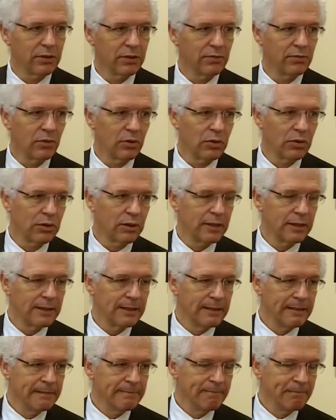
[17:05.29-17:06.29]
that's more
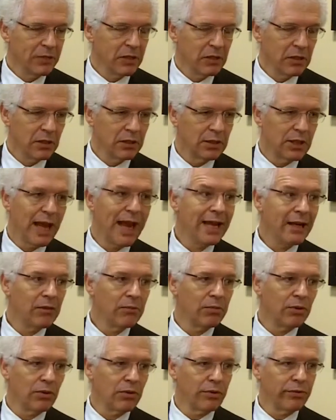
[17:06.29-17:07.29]

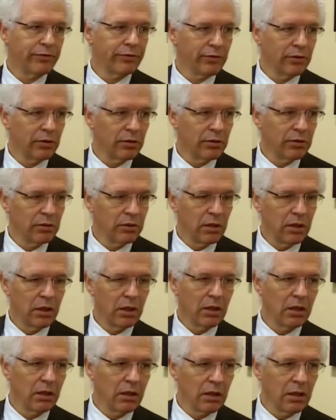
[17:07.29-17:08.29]
attainable for
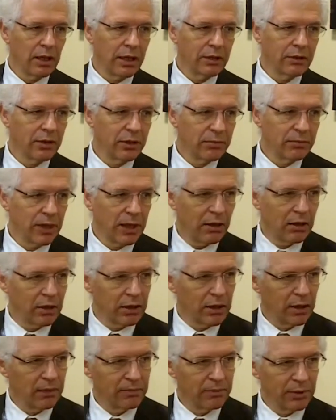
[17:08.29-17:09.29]
uh, electric power
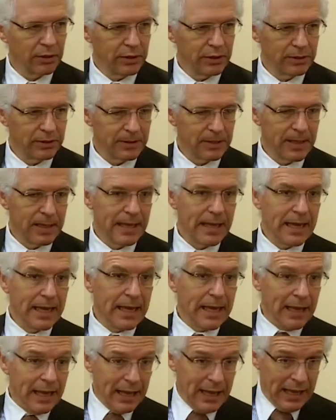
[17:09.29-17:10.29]
companies.
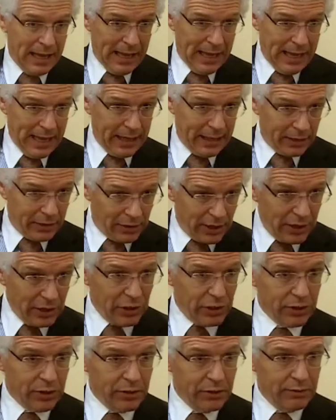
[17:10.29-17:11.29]
In
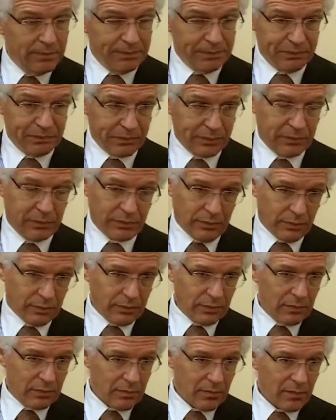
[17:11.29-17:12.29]
addition,
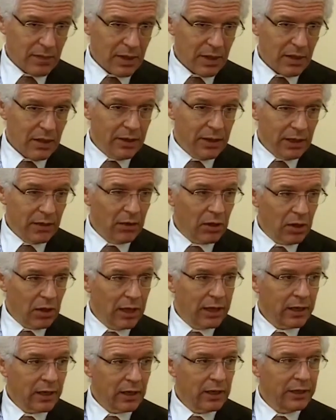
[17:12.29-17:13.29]
there
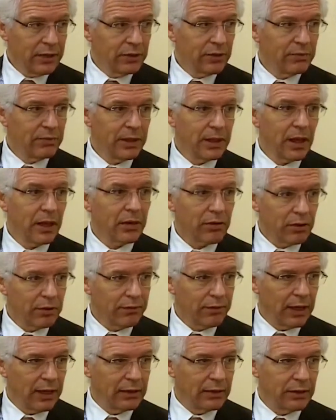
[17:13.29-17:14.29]
are likely to be other
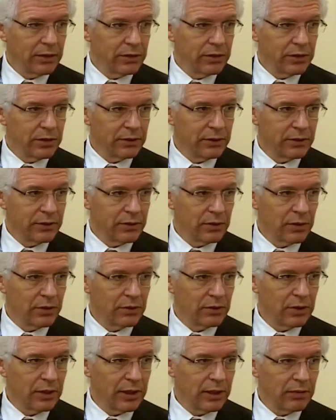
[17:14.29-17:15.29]
advantages
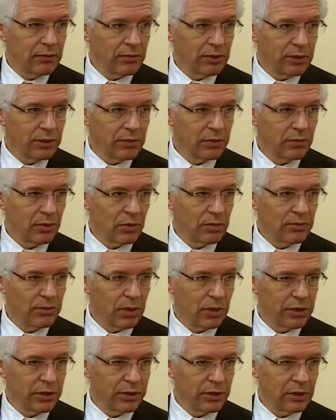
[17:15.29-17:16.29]
associated with small
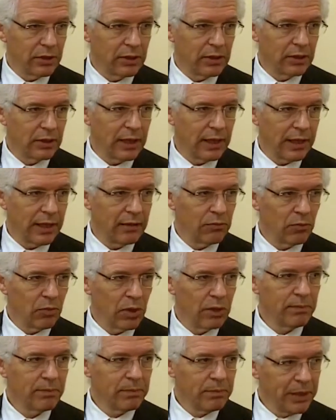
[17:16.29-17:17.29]
modular, and
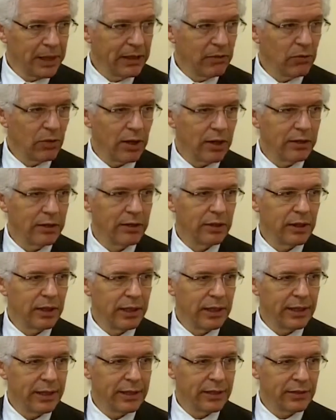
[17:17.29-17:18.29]
one big one
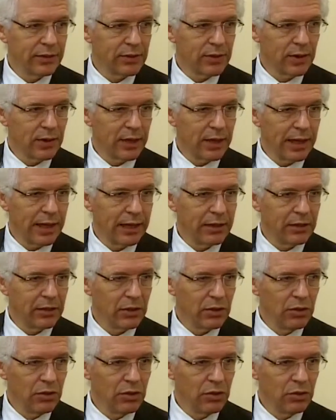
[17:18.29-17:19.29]
is that
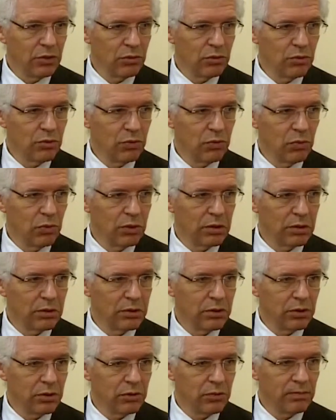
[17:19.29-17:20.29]
you would
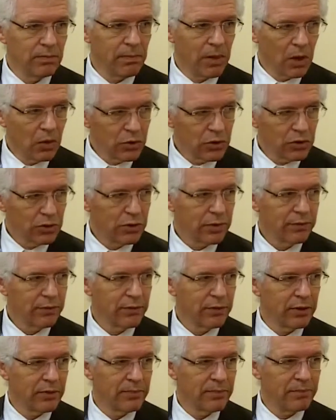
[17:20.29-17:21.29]
do most of
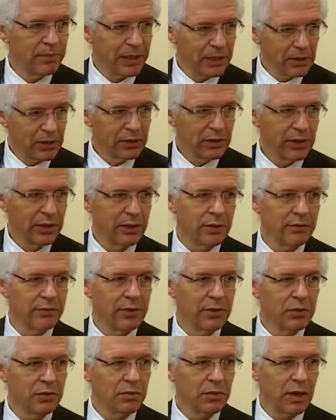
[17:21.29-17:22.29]
the building of
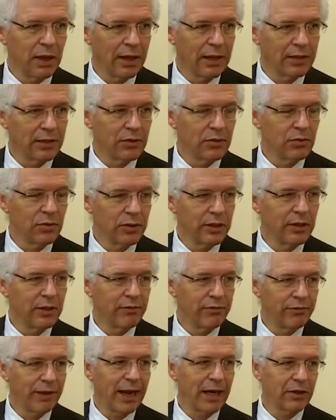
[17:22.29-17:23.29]
these plants within
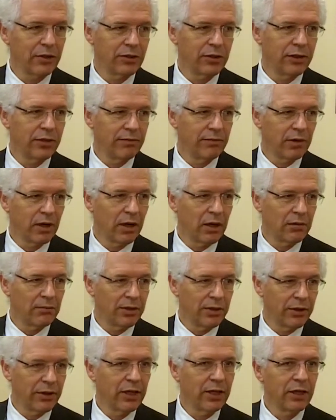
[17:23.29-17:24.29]
a factory
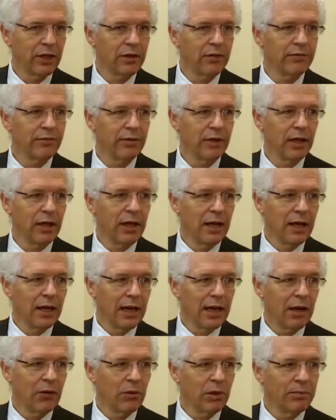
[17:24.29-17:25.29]
environment. Think of
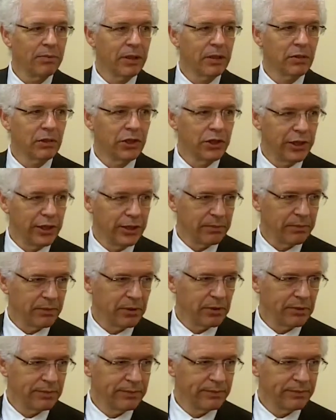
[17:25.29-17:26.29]
how we build
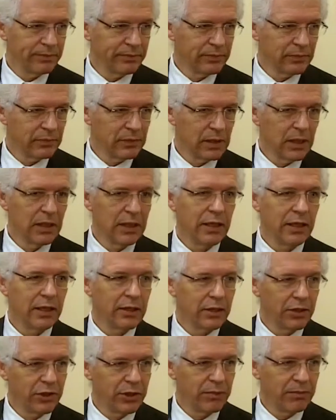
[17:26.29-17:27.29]
ships. Sure.
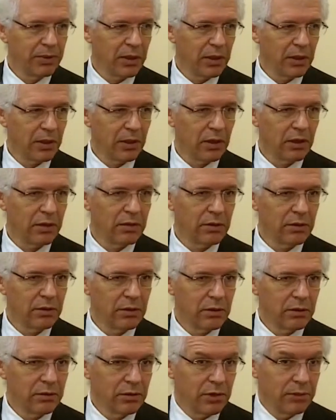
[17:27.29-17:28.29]
In a shipyard,
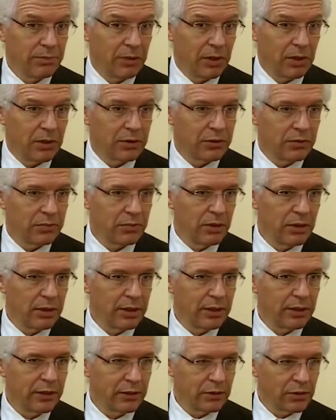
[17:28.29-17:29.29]
shipyards are
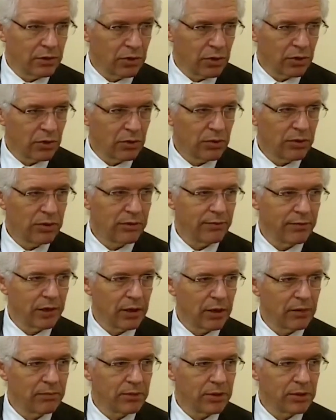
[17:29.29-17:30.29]
pretty controlled, the
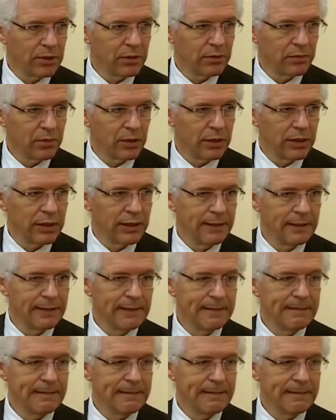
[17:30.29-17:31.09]
environment is pretty